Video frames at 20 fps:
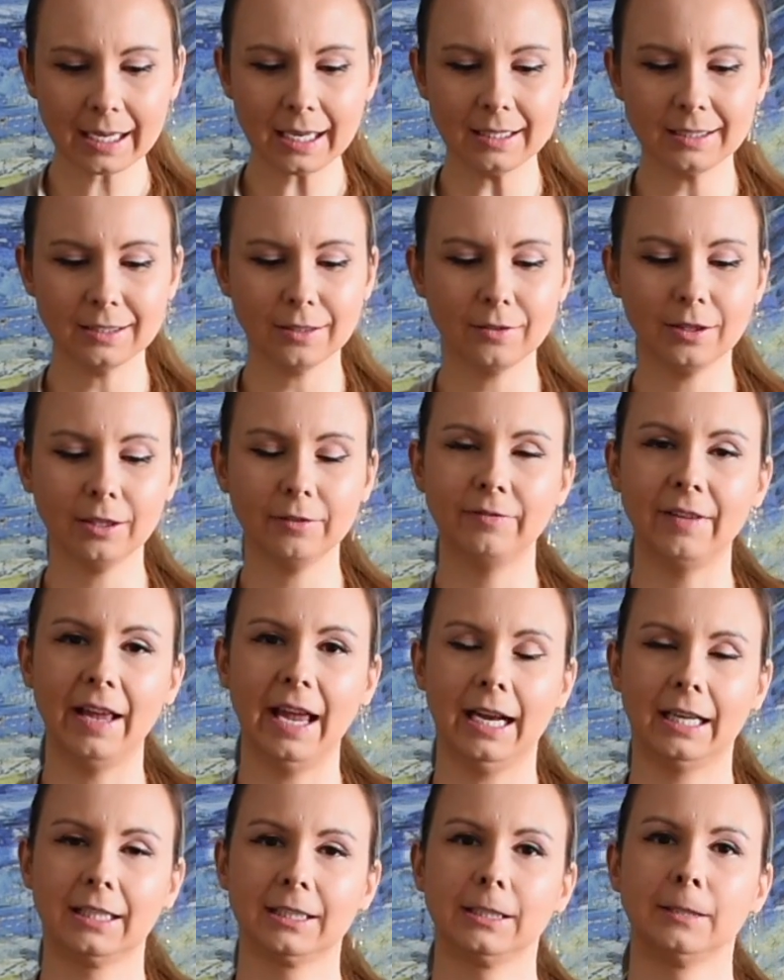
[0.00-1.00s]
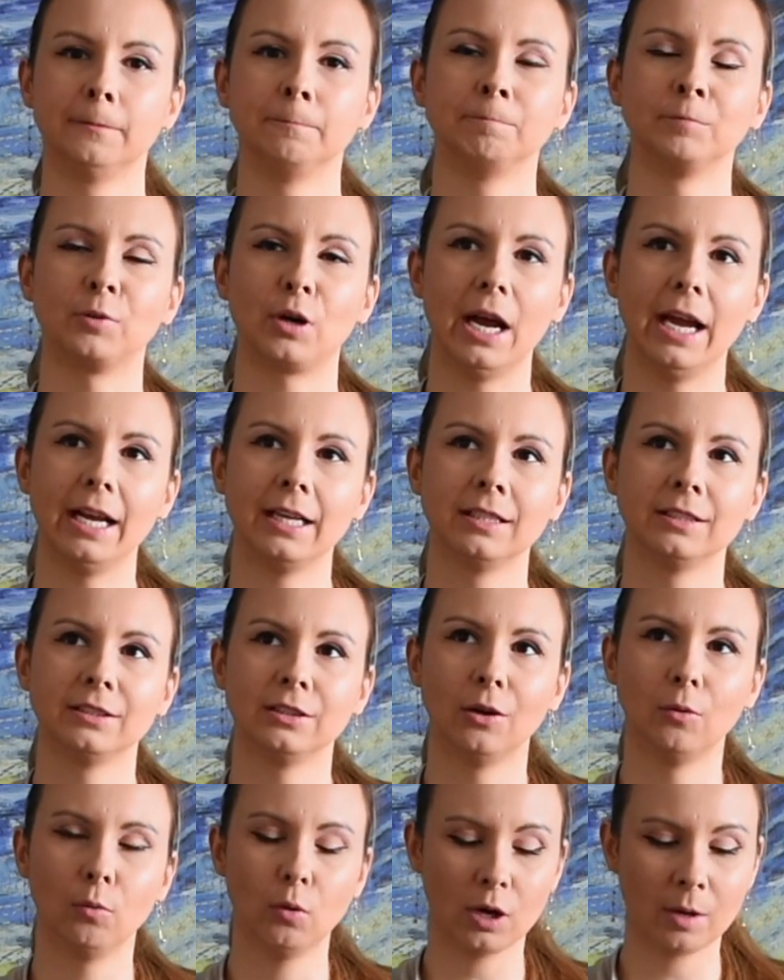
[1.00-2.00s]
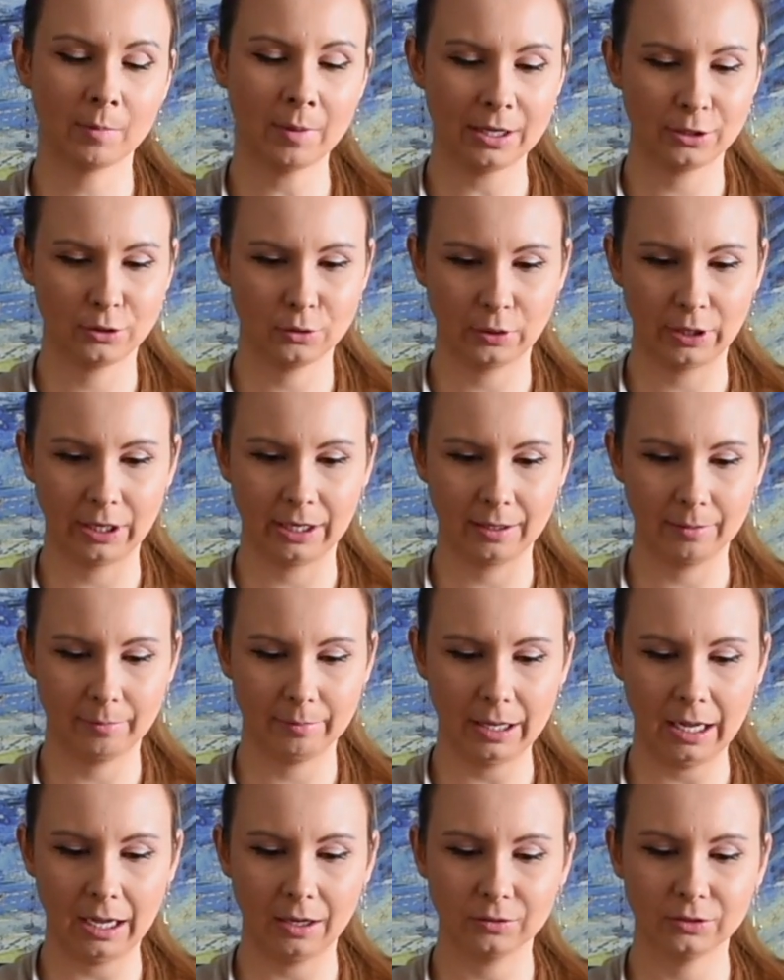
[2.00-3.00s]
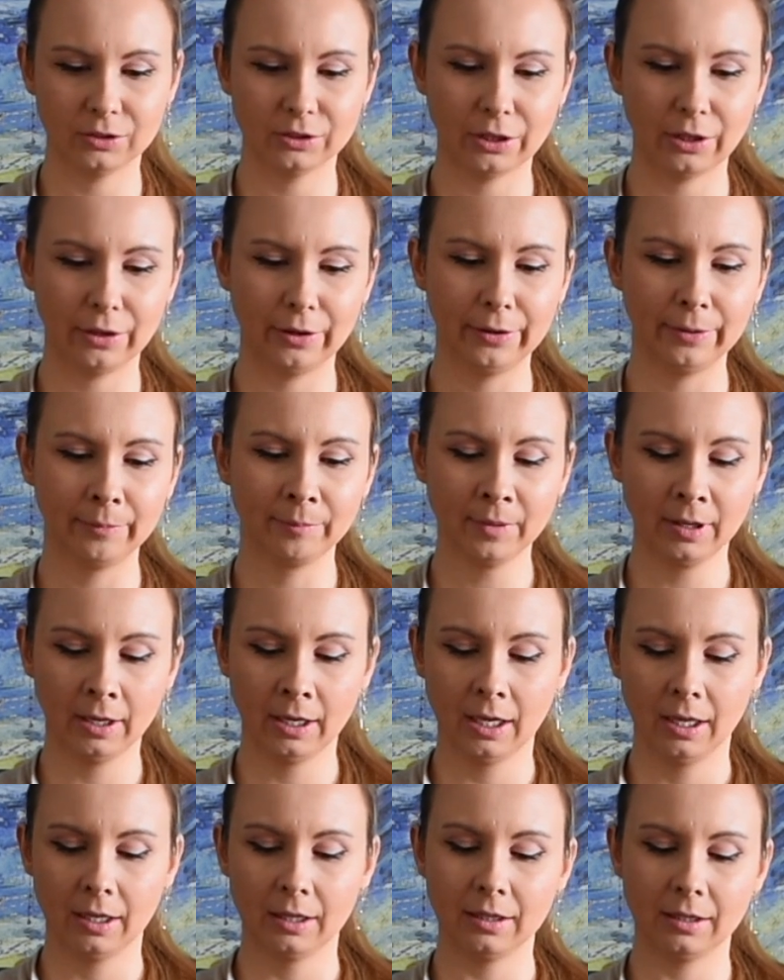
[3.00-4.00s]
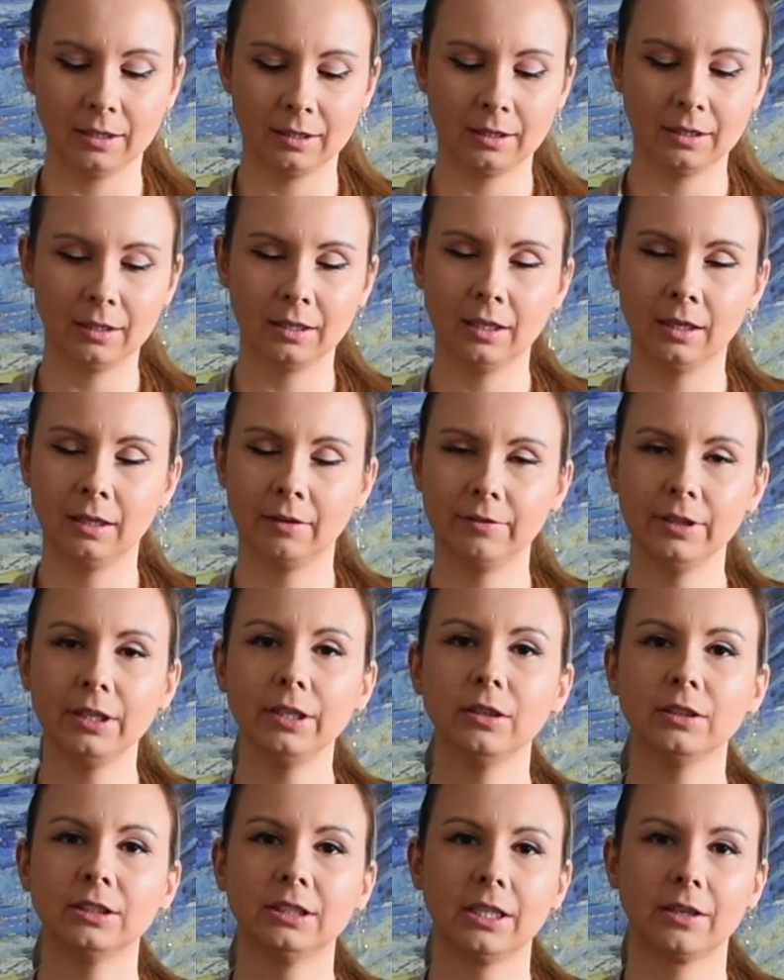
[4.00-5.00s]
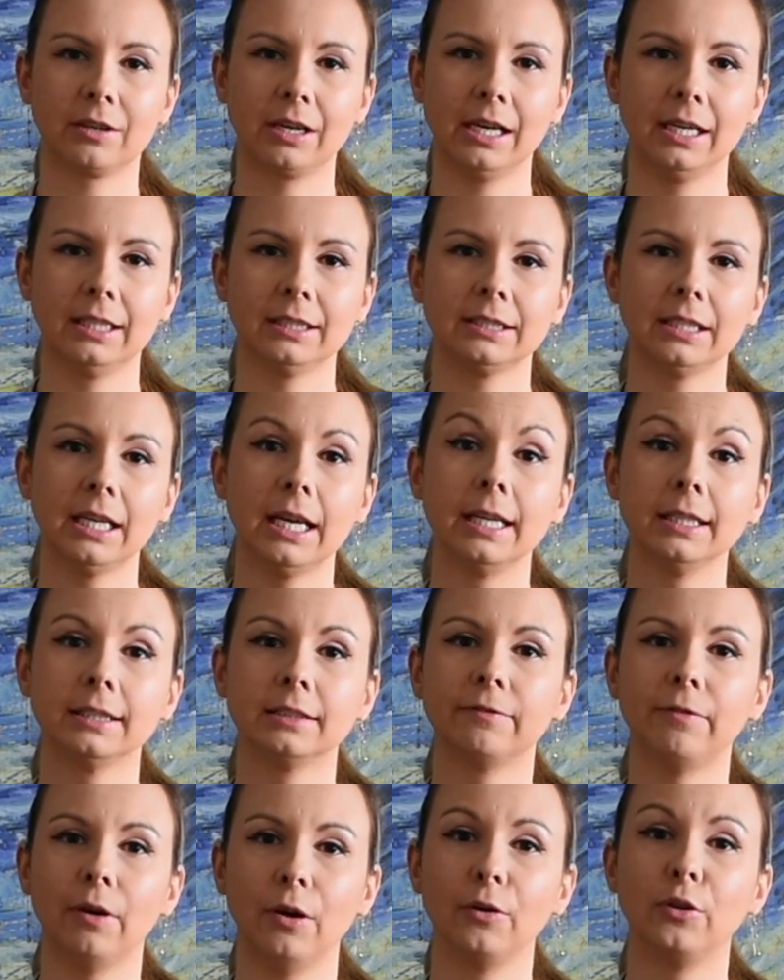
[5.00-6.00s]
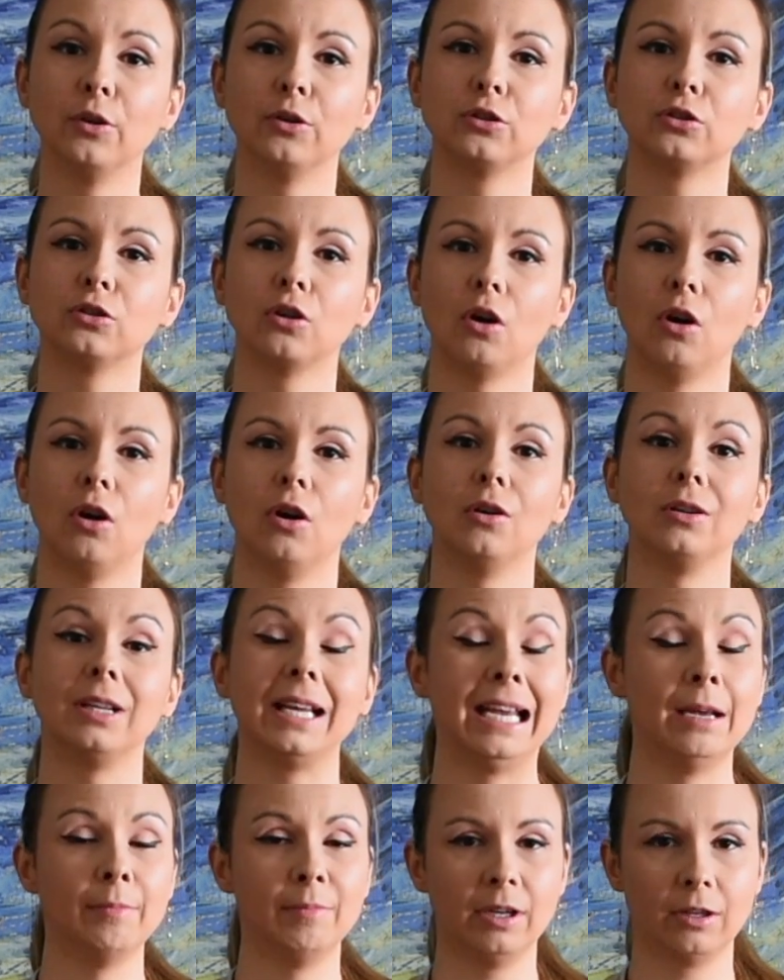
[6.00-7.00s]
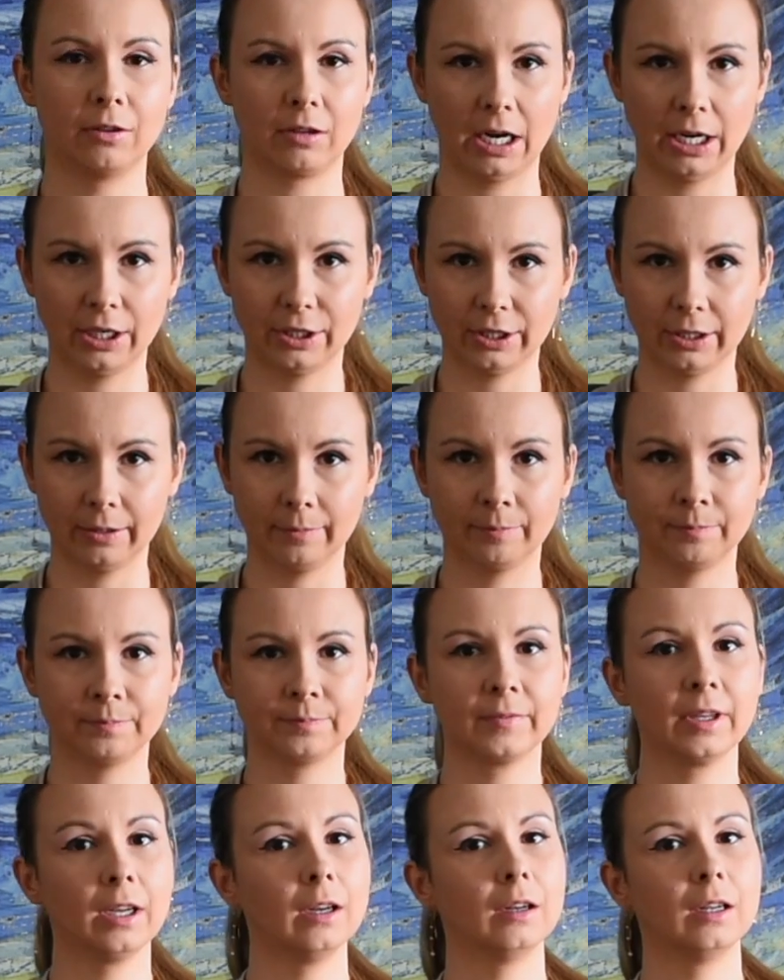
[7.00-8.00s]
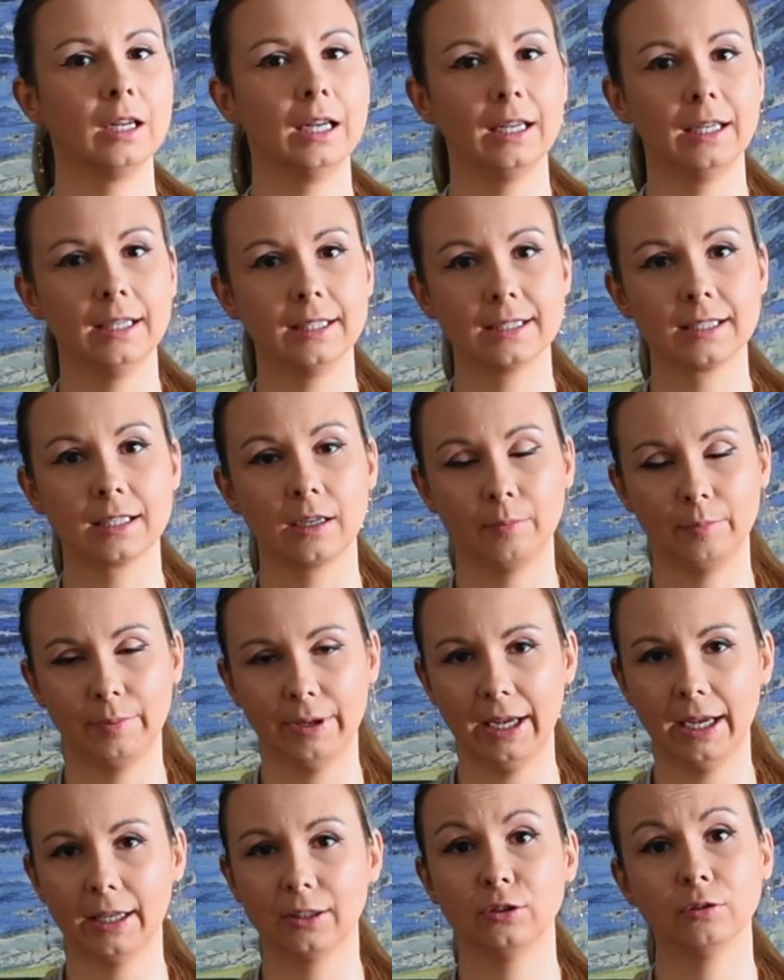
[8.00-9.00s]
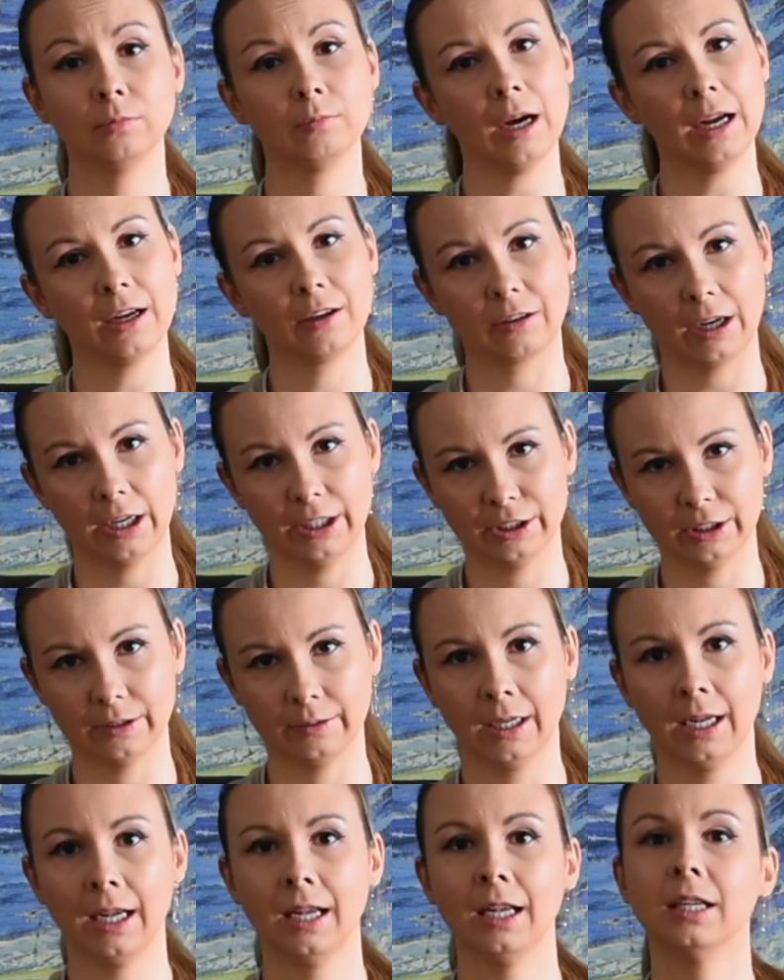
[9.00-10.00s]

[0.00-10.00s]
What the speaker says: So the facts, right? So what am I talking about? So the video series is focused on immigration as compared to migration.